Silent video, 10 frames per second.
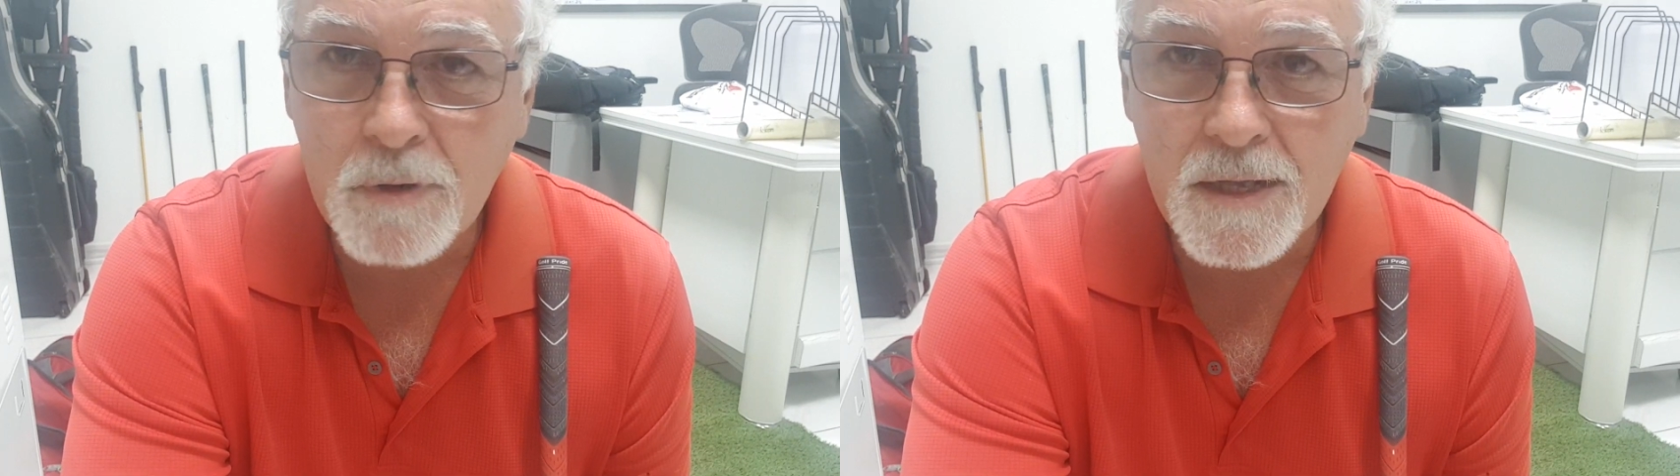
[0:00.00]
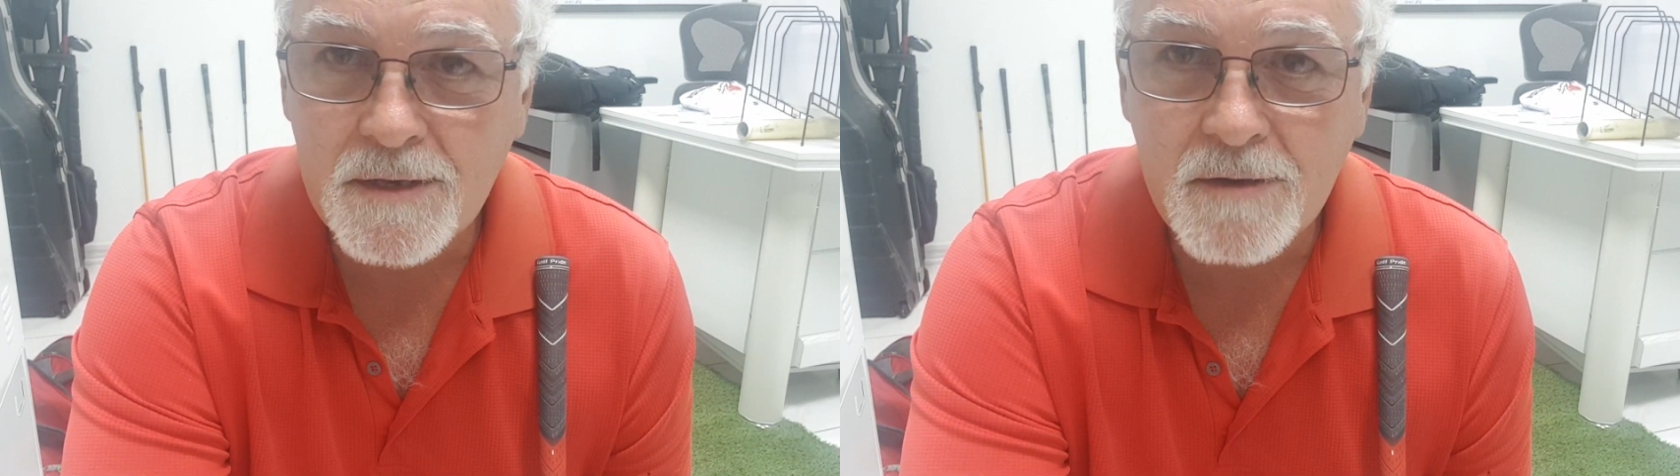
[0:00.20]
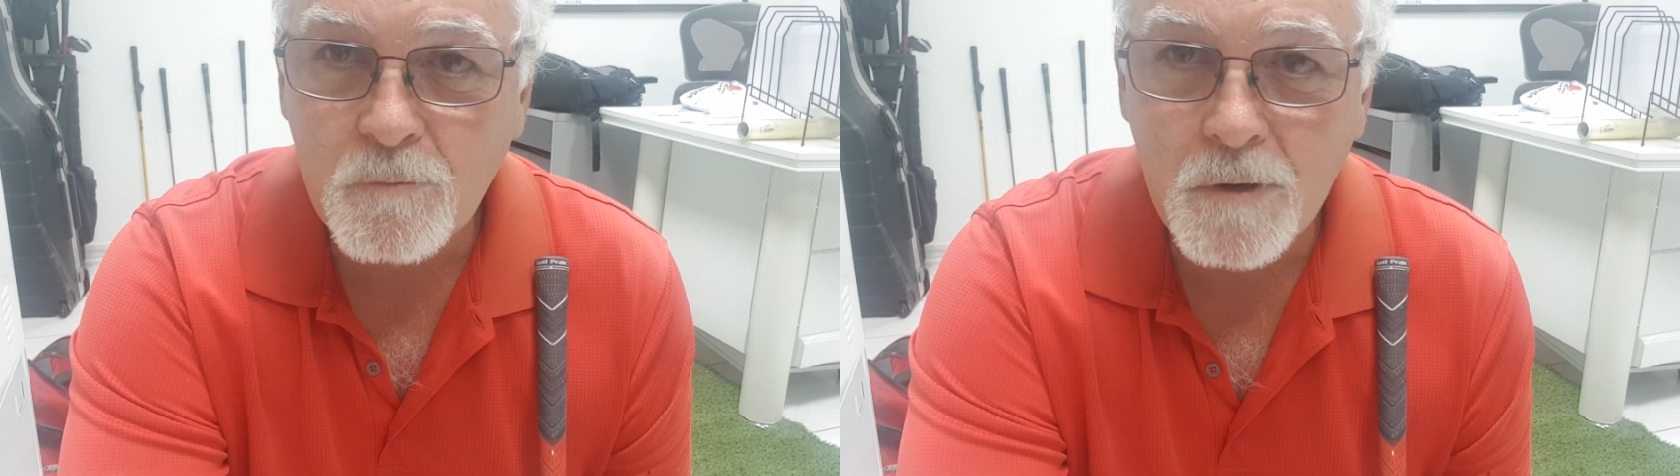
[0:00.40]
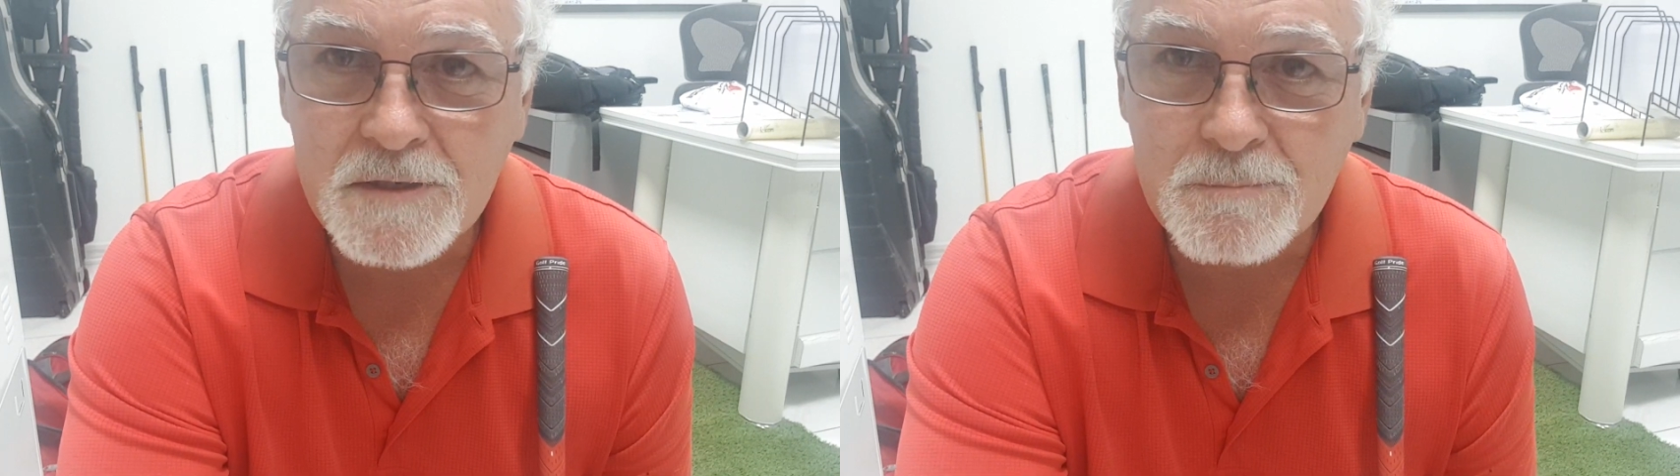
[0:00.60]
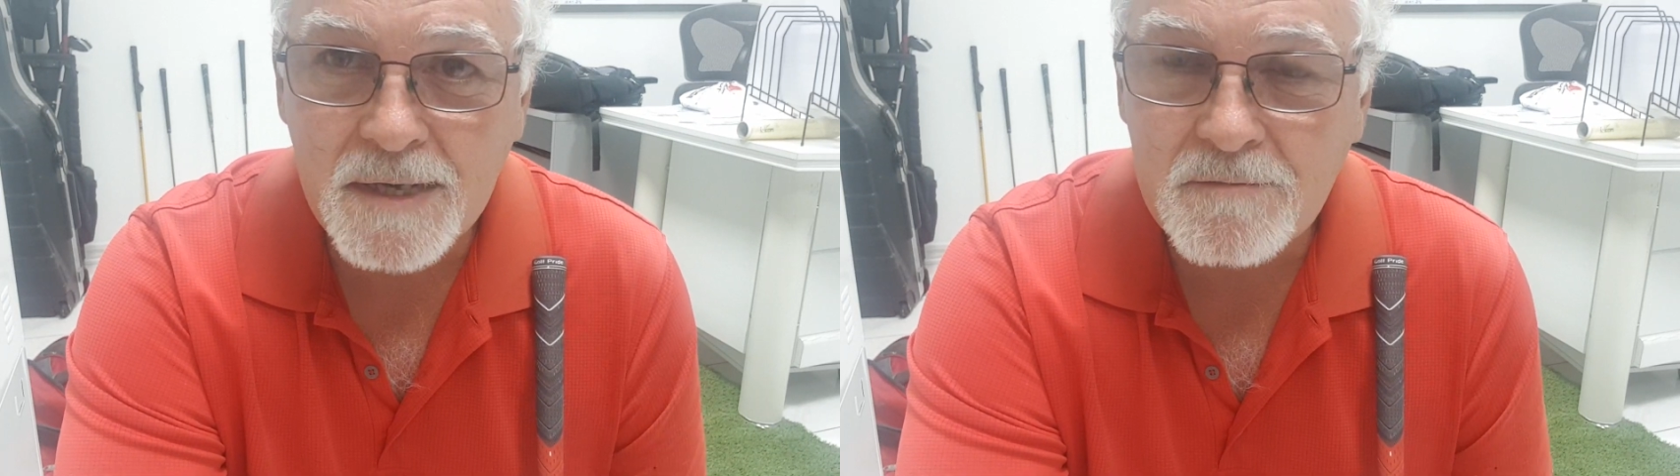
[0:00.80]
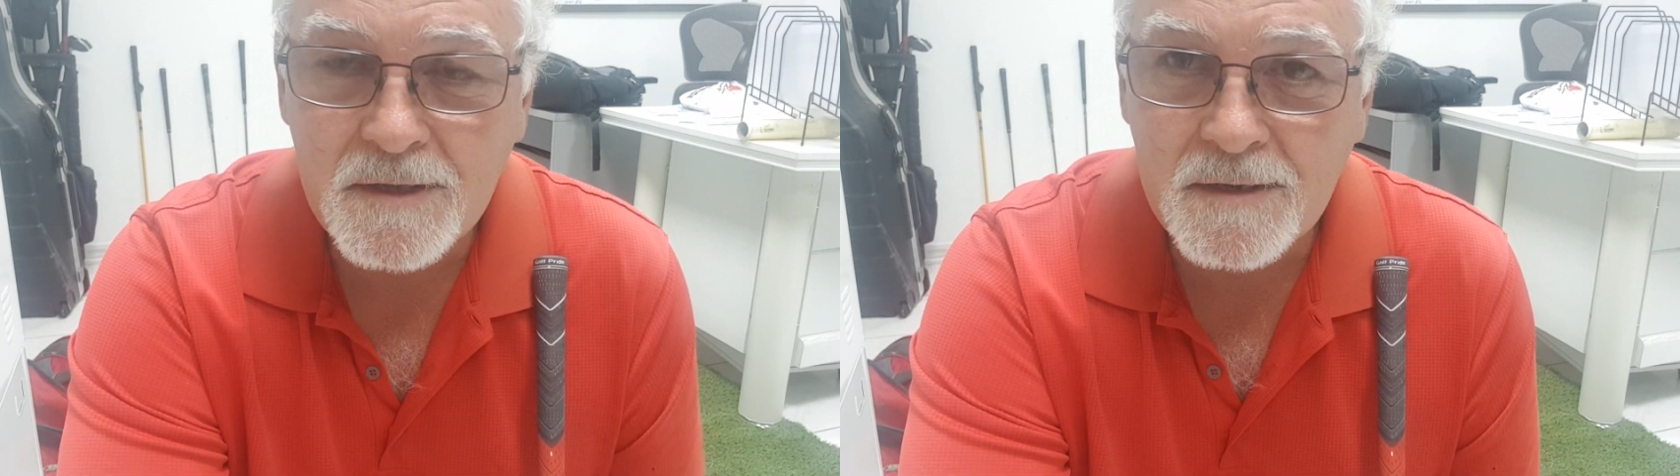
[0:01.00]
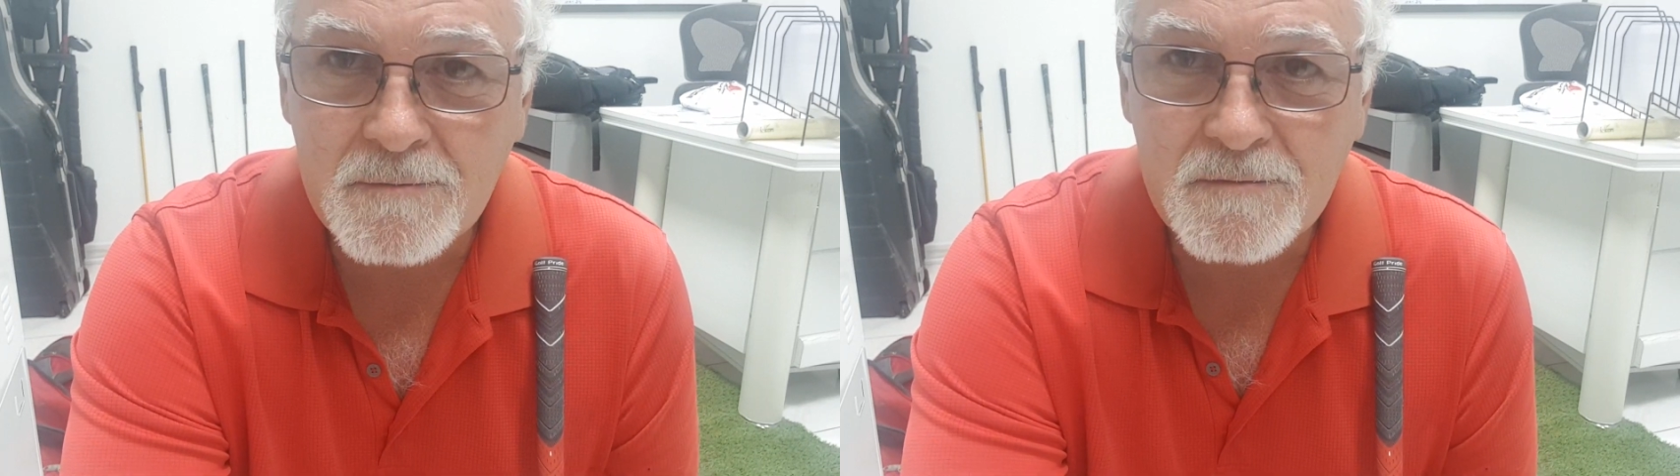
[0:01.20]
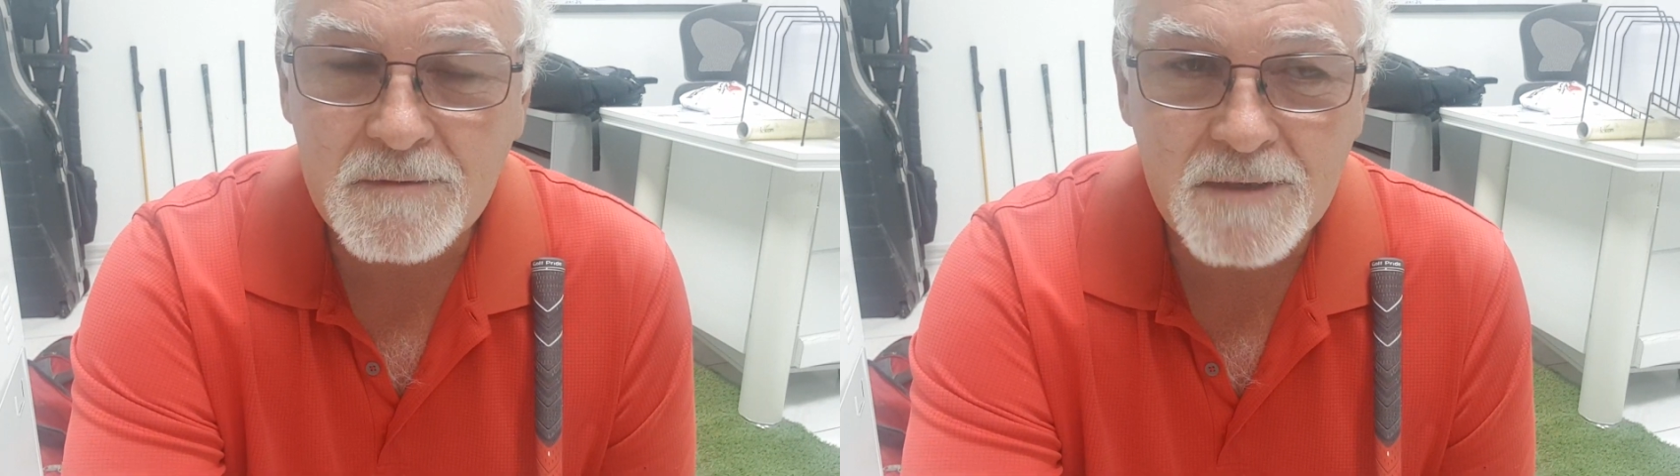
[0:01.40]
probably never watched my
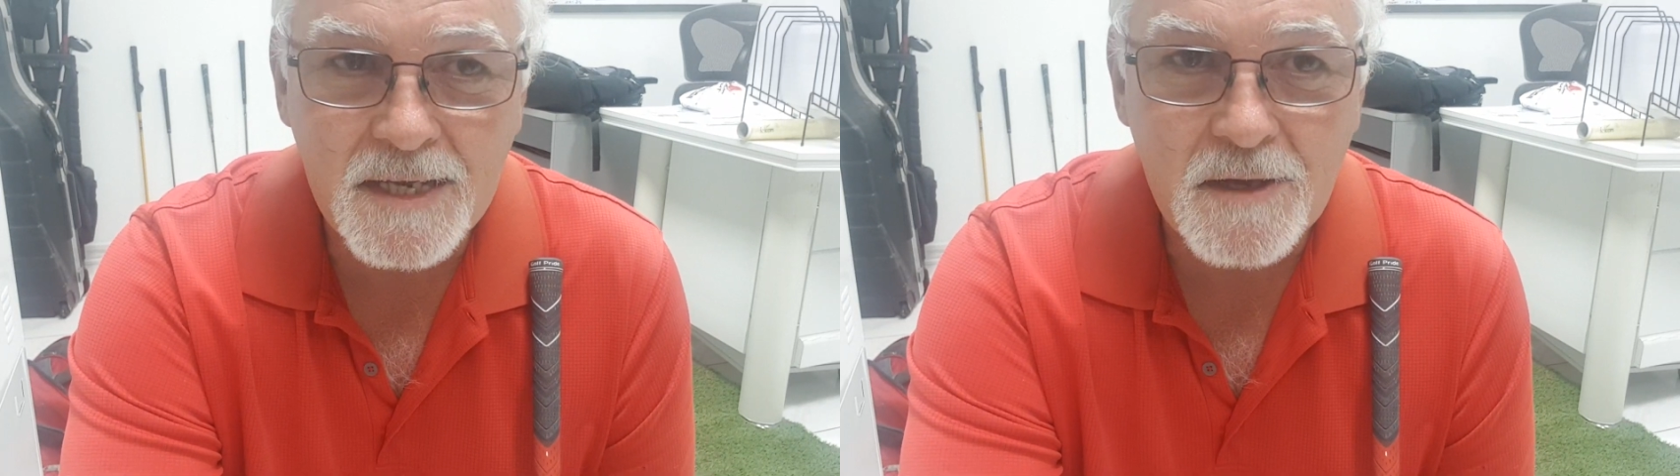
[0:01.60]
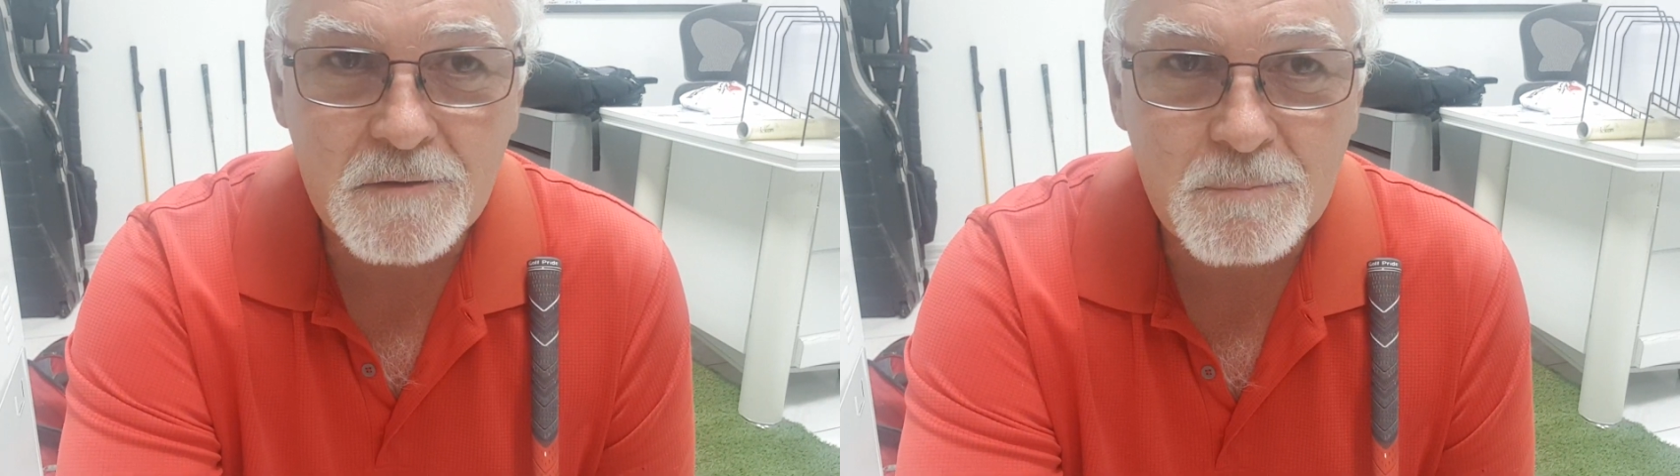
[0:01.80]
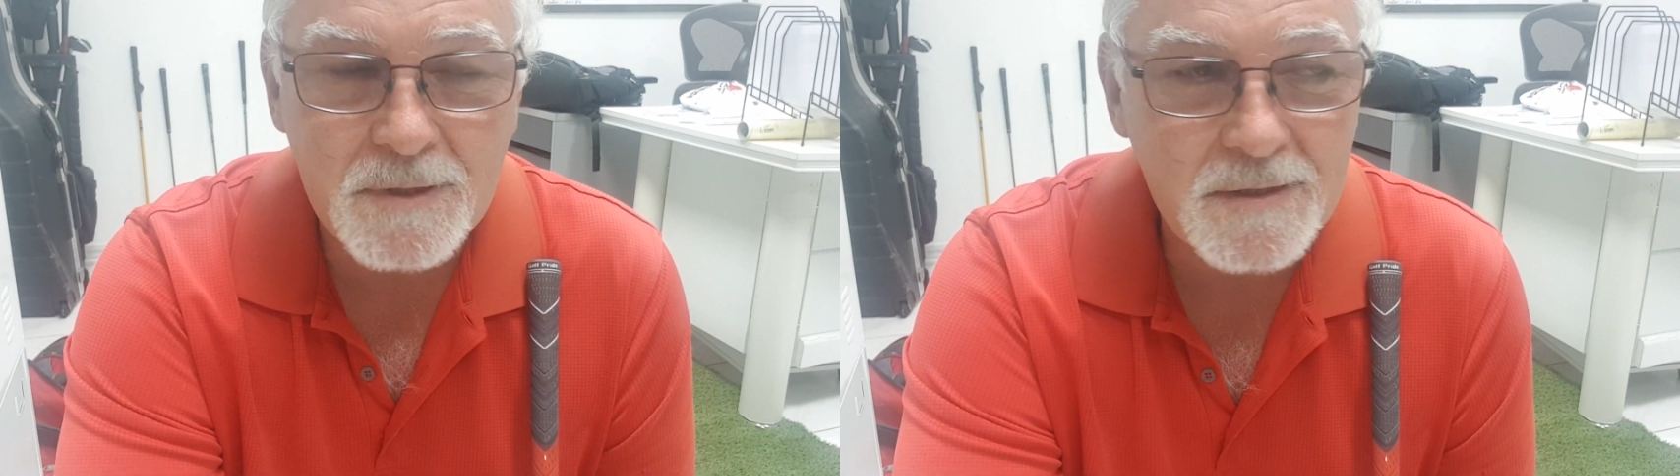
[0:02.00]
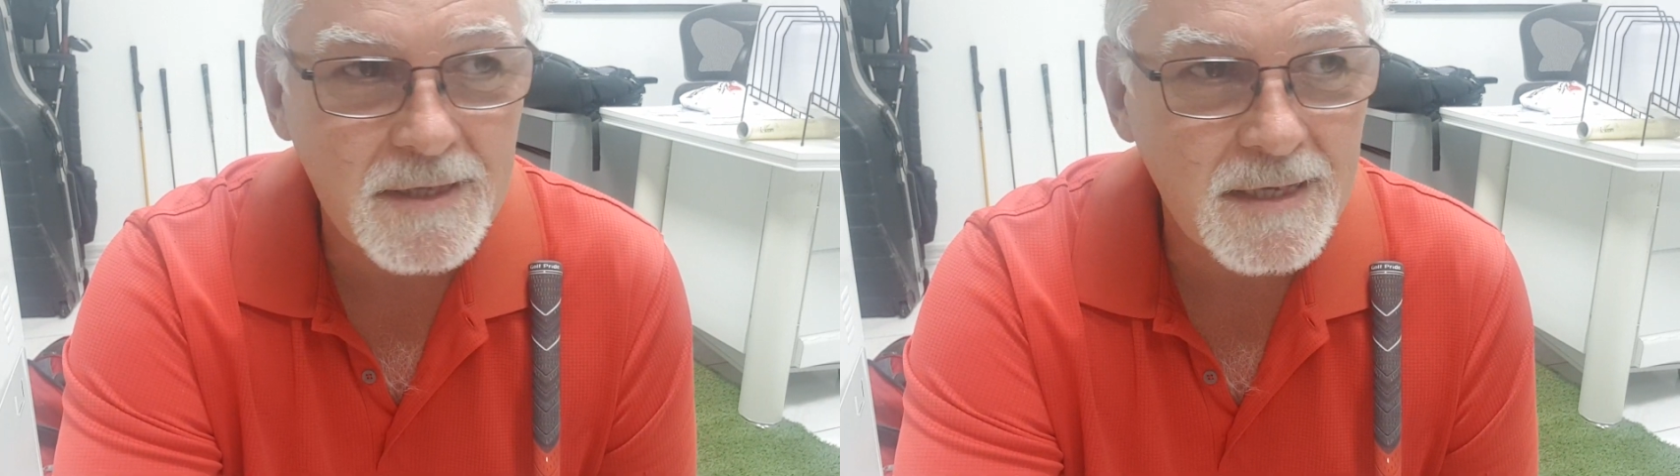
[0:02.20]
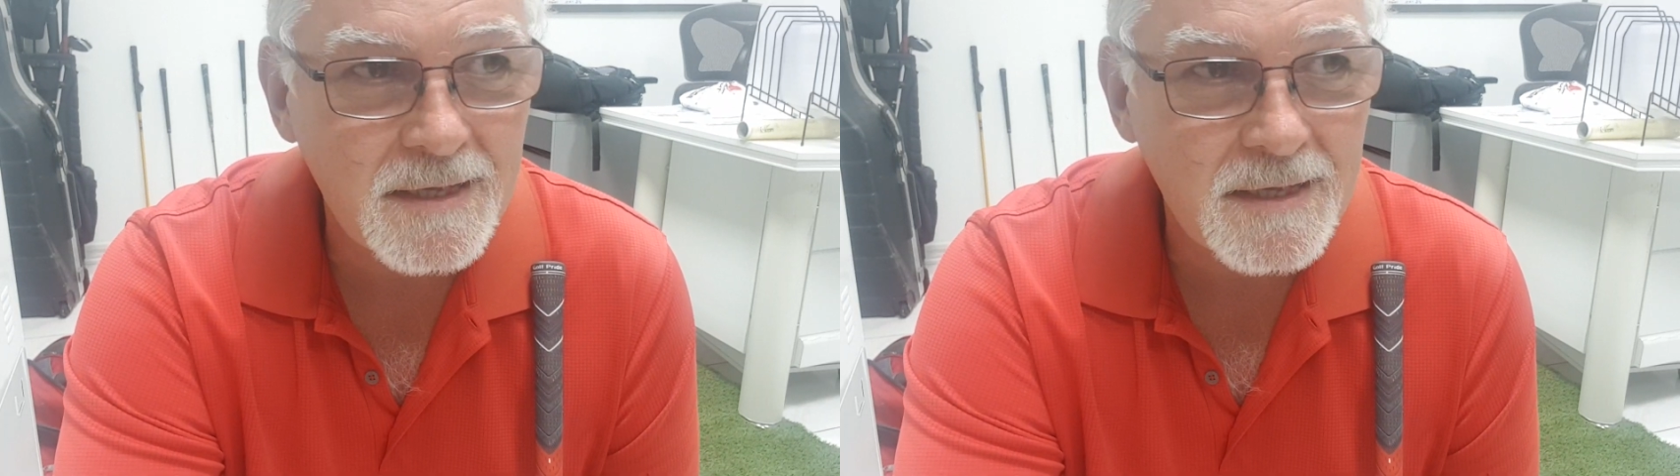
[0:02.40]
videos, but